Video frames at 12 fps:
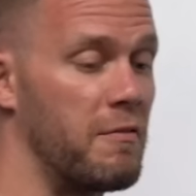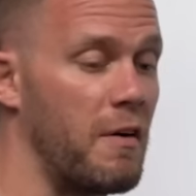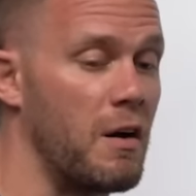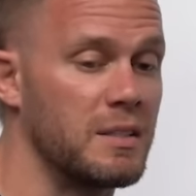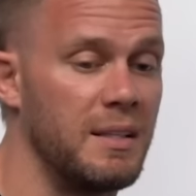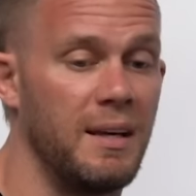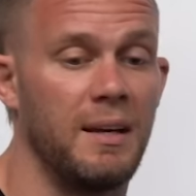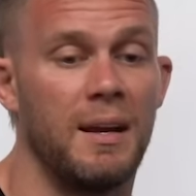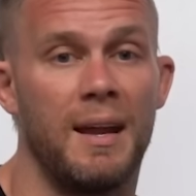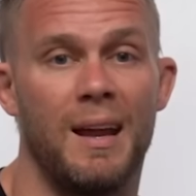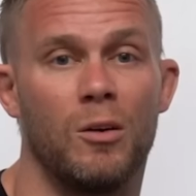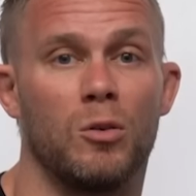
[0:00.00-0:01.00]
fasting,
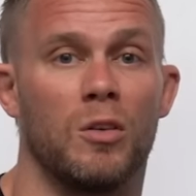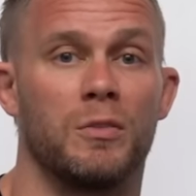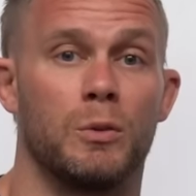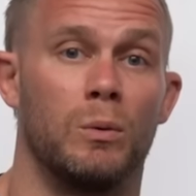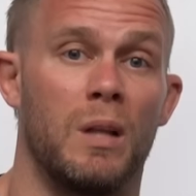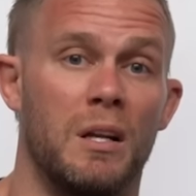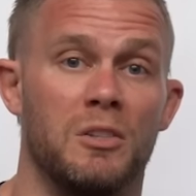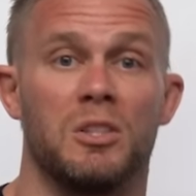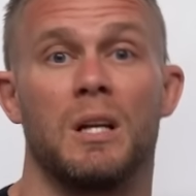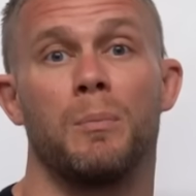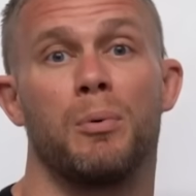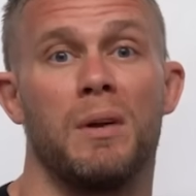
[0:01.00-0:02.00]
held off till lunch,
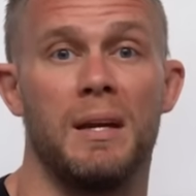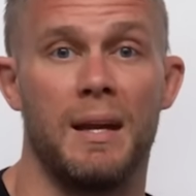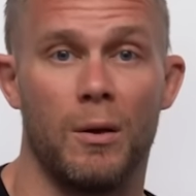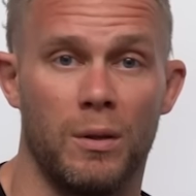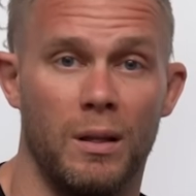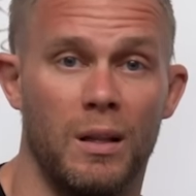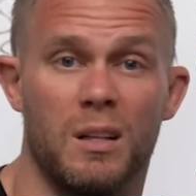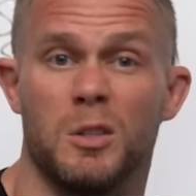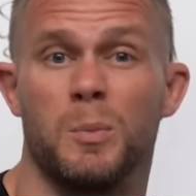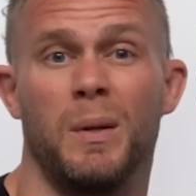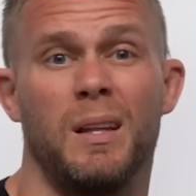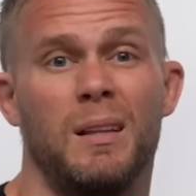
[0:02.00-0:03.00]
had a pretty healthy
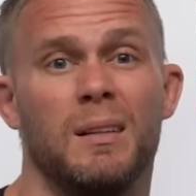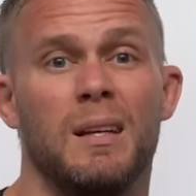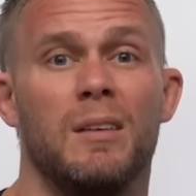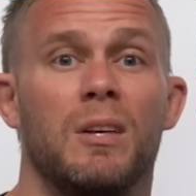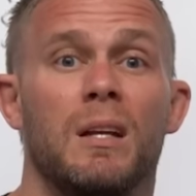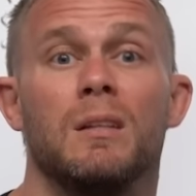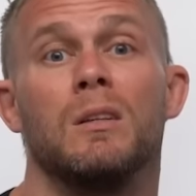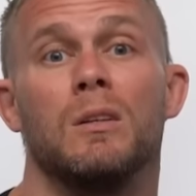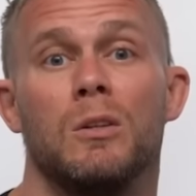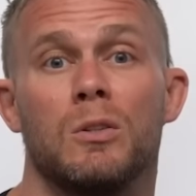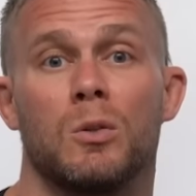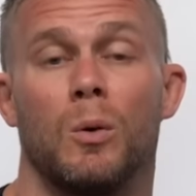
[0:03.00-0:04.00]
lunch, but then in the evening,
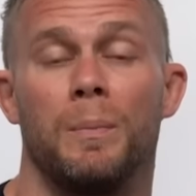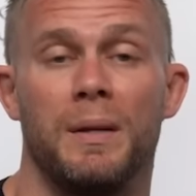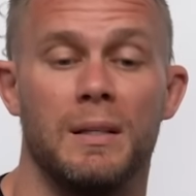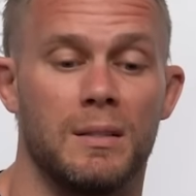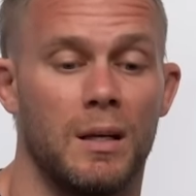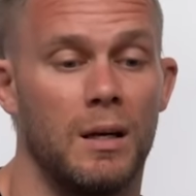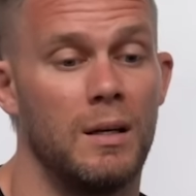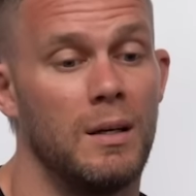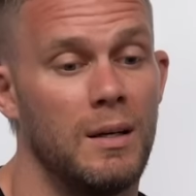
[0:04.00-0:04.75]
you saw pizza,